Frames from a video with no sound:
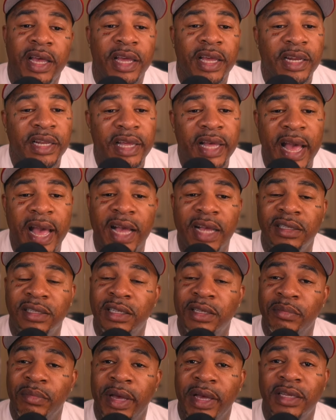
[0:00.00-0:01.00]
And he
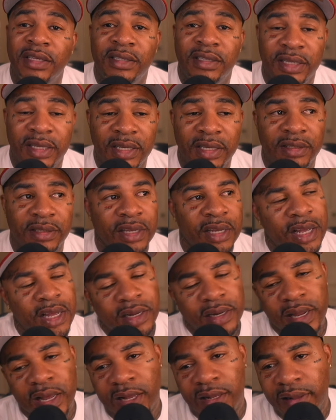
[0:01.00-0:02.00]
actually makes sense.
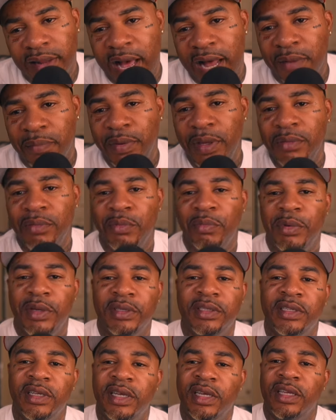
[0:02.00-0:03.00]
Now, a lot of people been
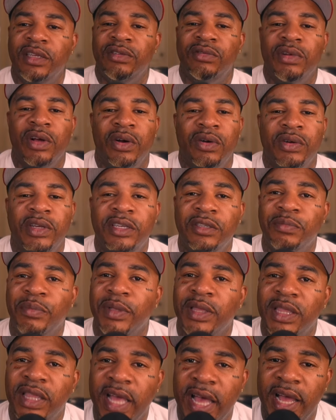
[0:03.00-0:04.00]
saying, you know, he's
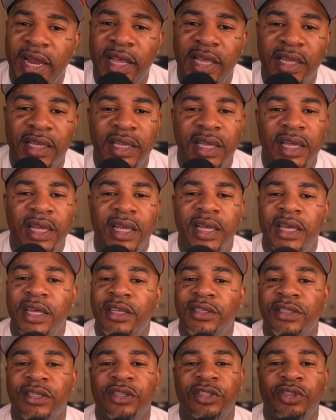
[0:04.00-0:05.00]
pathetic,
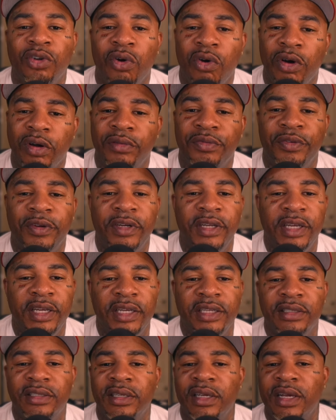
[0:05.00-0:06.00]
he's a dork for
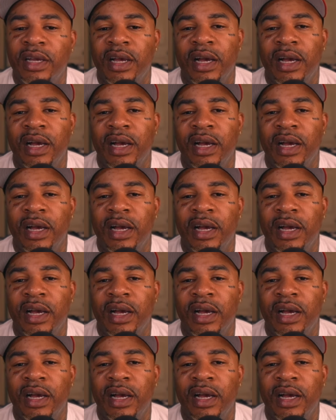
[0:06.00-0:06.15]
this,